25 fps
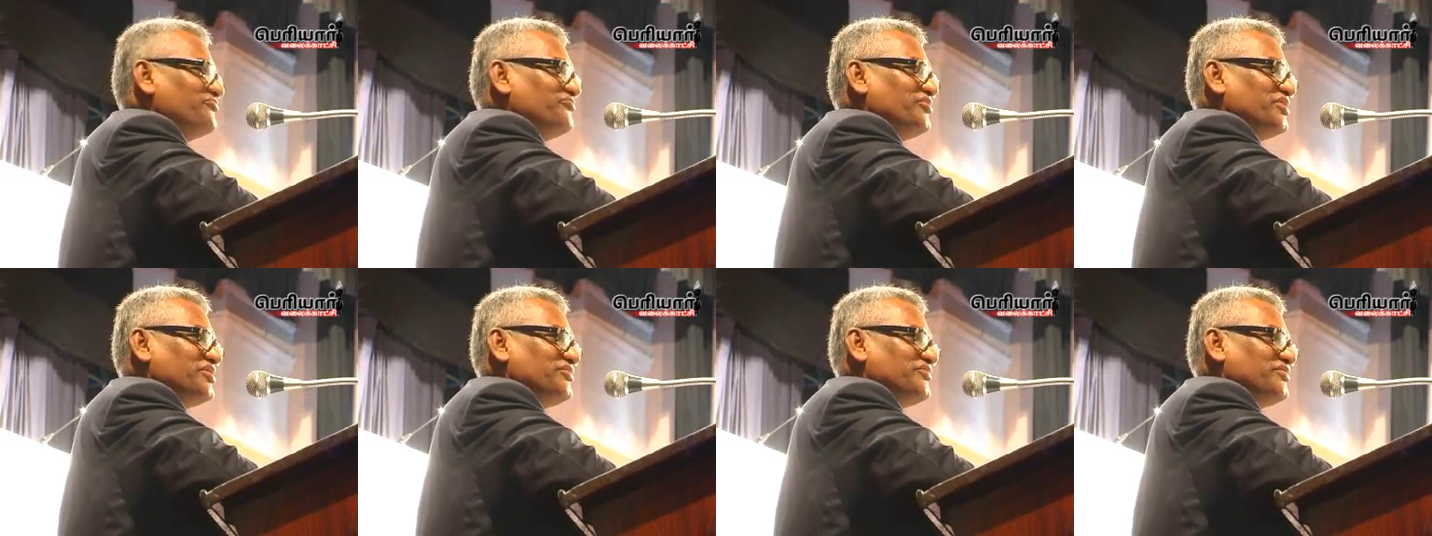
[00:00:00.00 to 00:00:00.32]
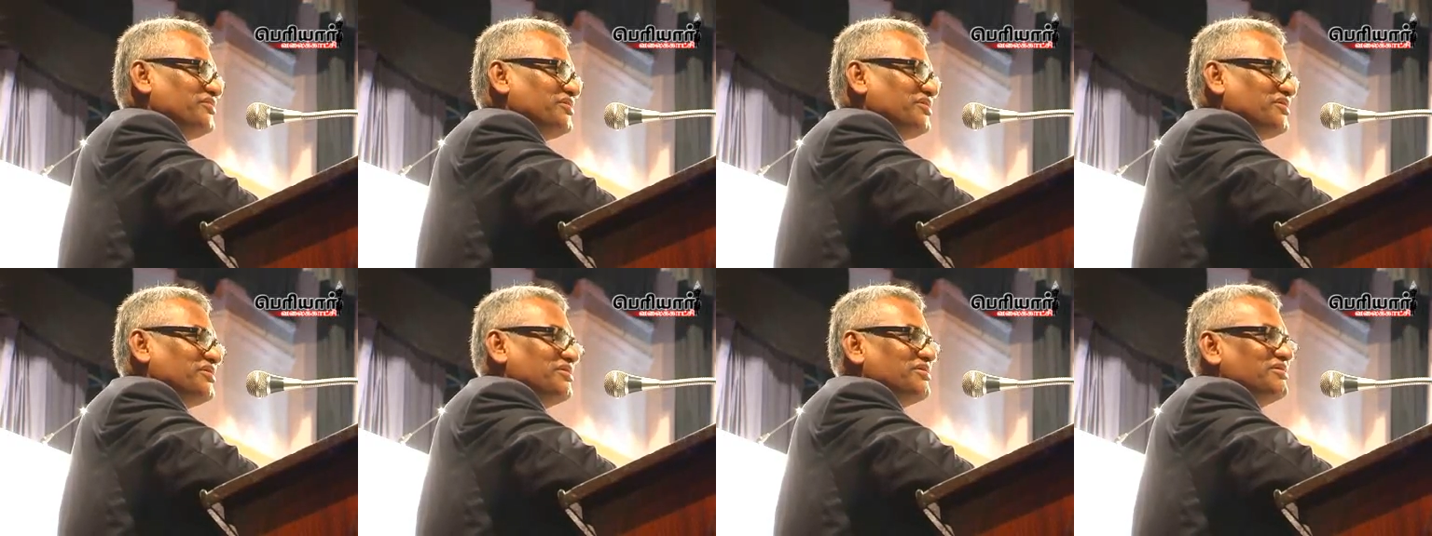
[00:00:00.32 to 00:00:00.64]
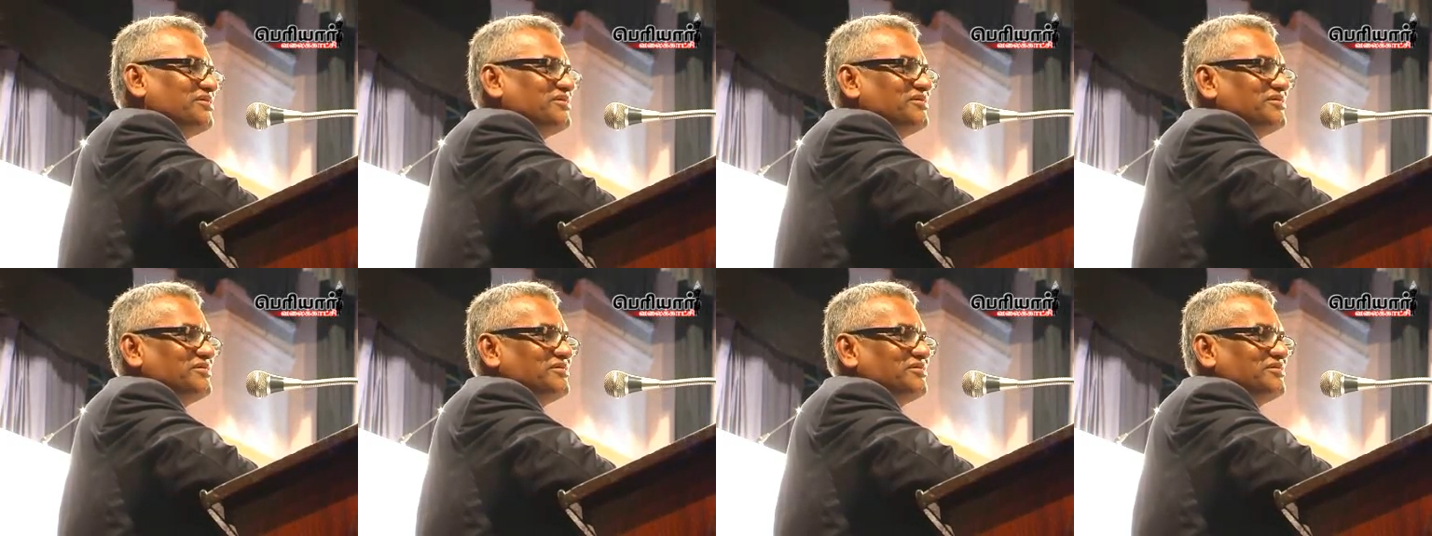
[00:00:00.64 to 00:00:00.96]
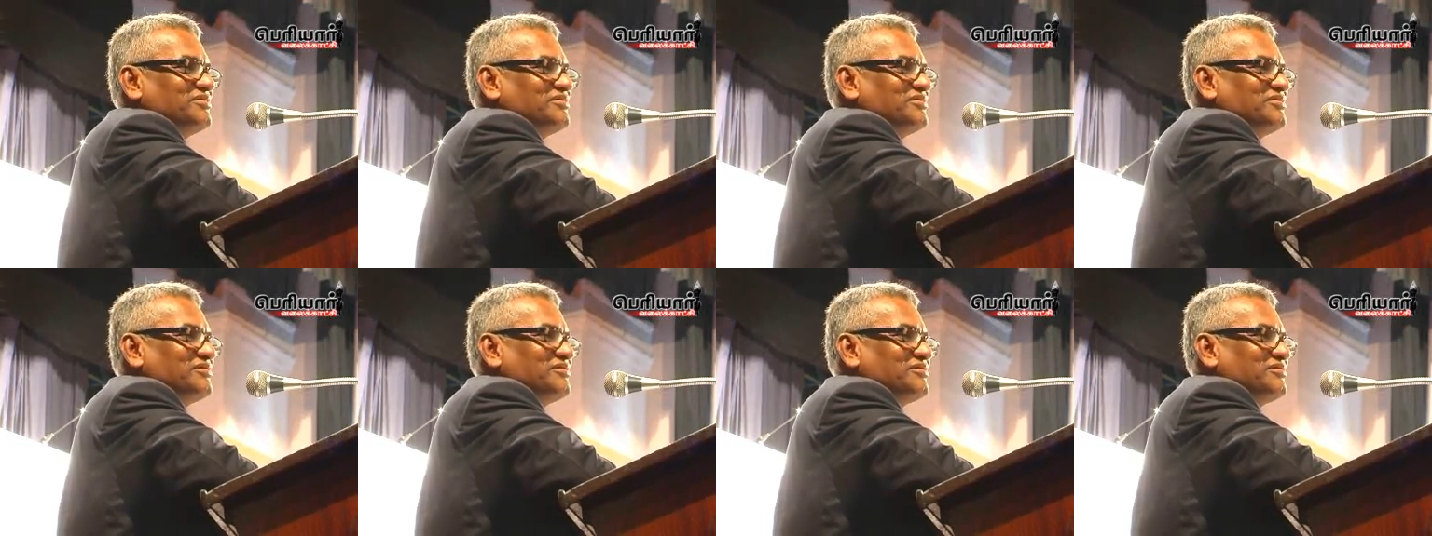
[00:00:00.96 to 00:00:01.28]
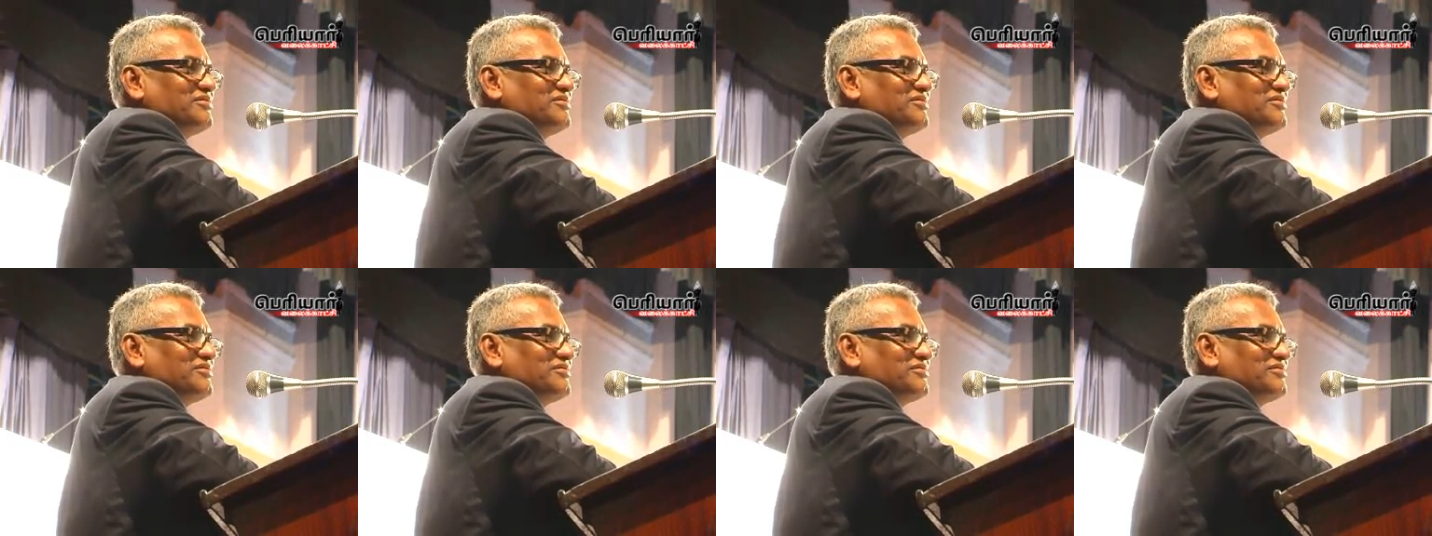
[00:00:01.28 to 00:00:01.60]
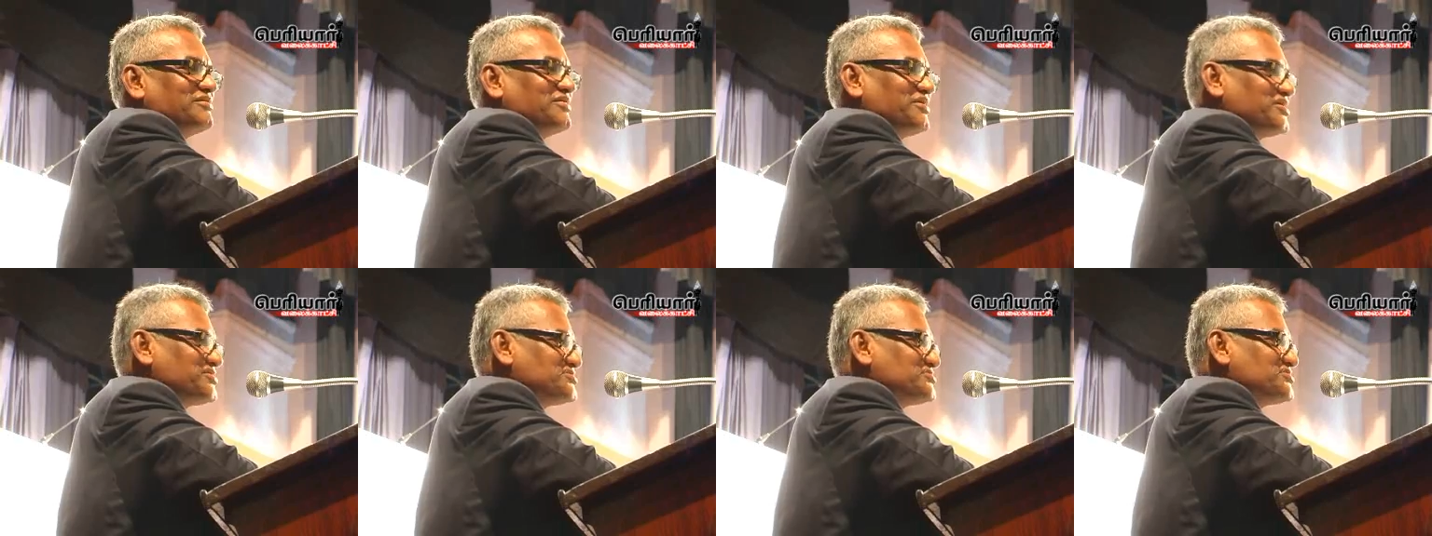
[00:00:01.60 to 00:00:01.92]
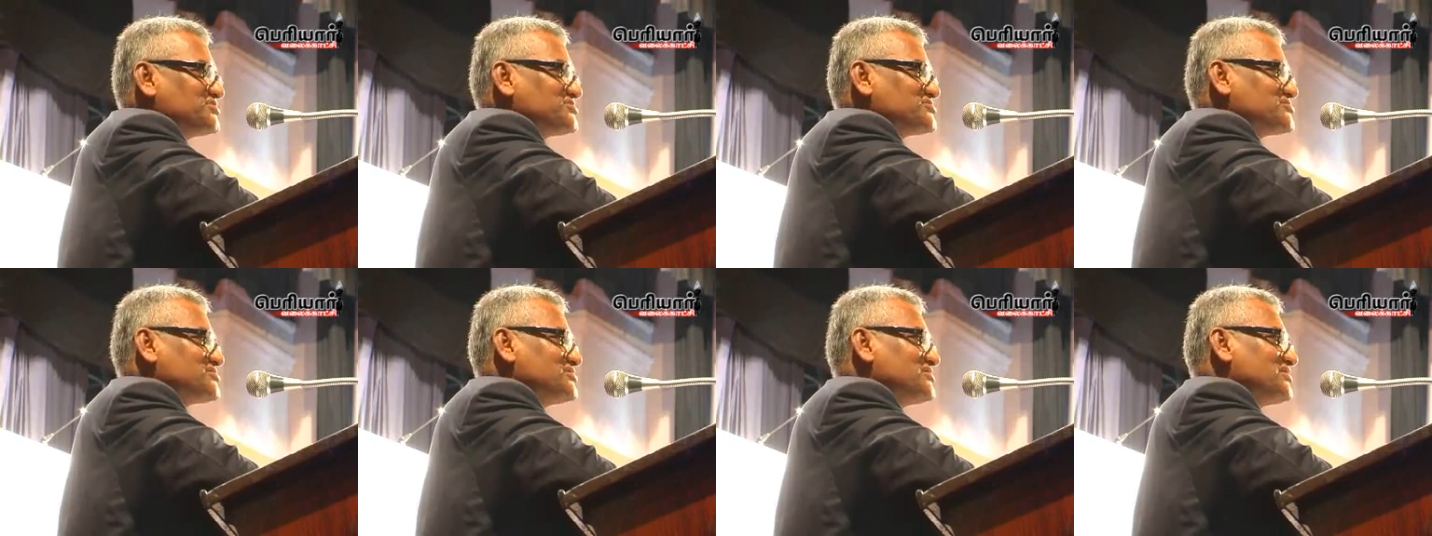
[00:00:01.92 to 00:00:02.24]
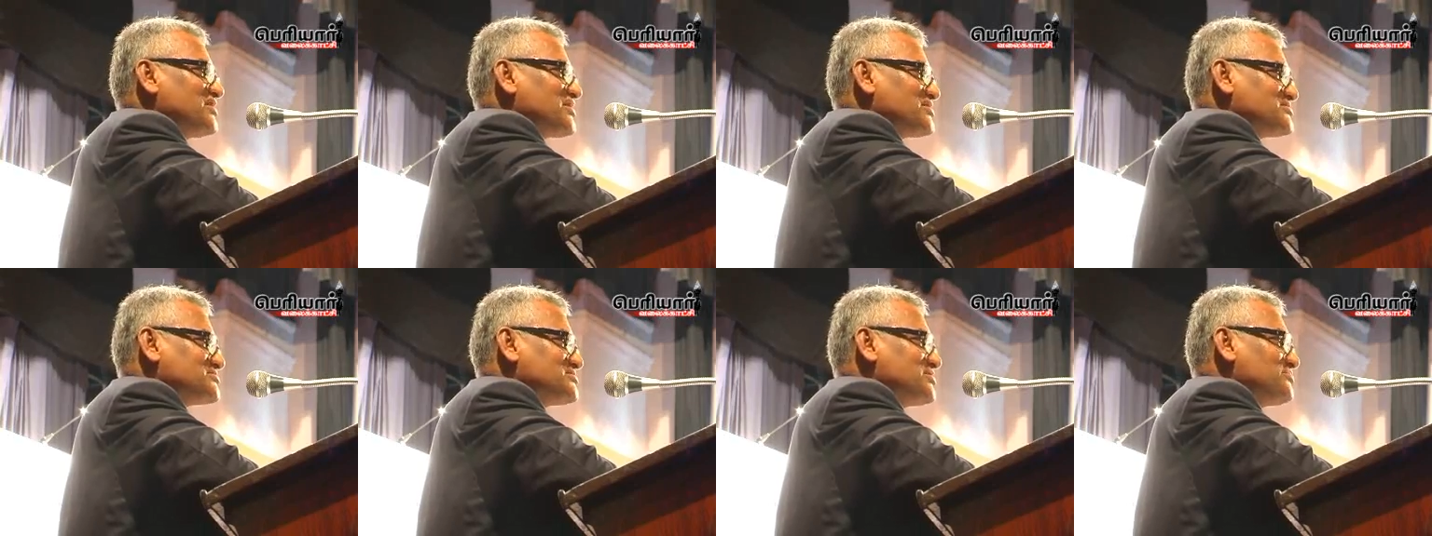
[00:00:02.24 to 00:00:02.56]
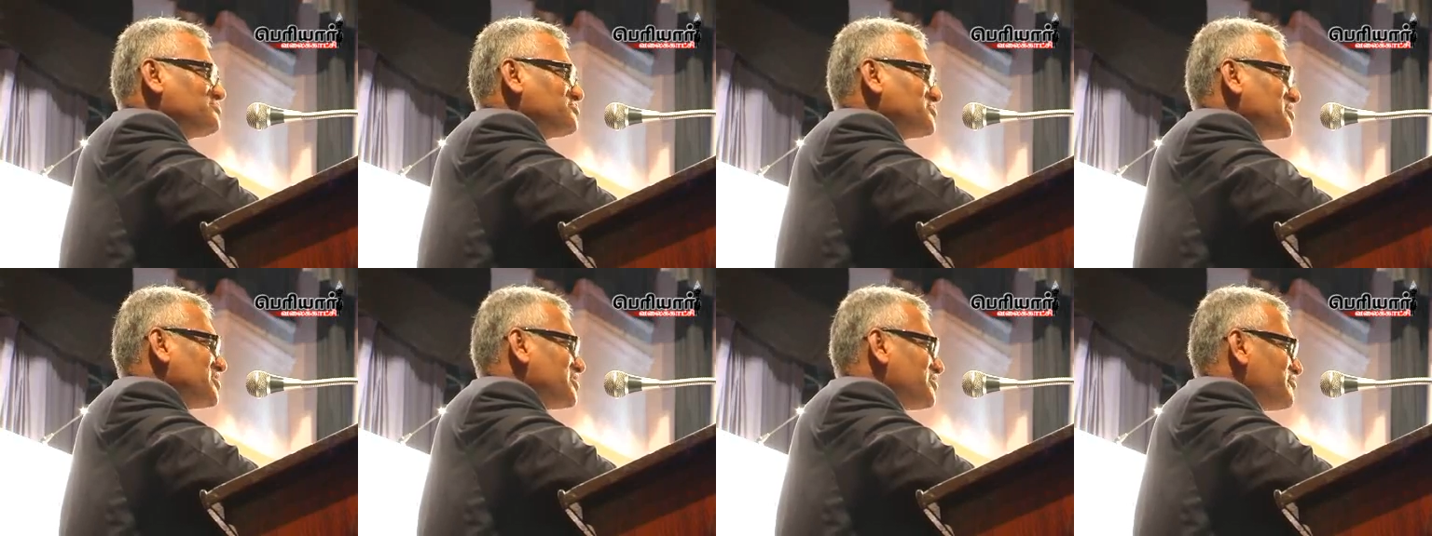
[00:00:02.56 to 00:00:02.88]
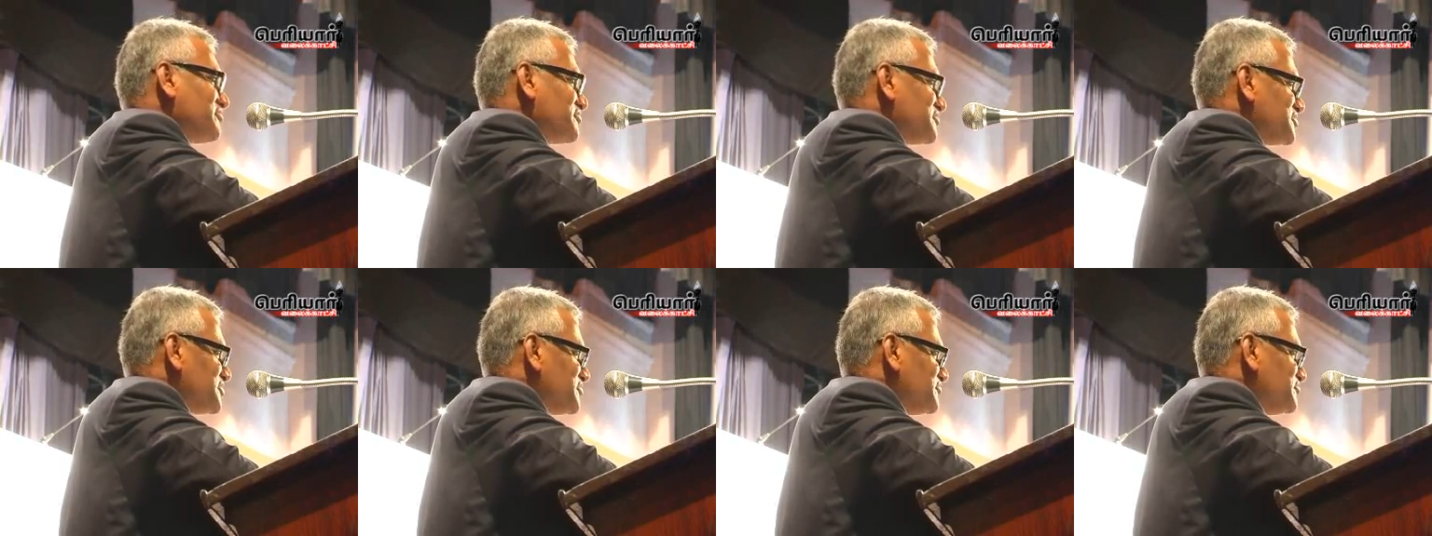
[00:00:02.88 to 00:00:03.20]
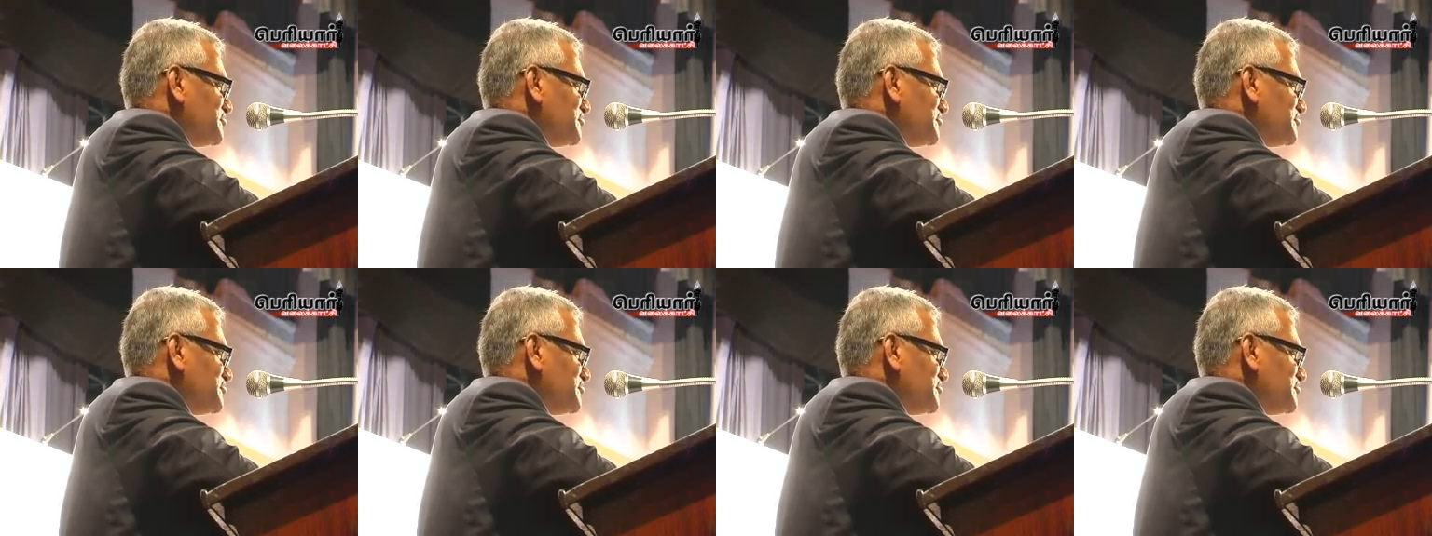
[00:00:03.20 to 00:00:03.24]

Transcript: very graciously accepted our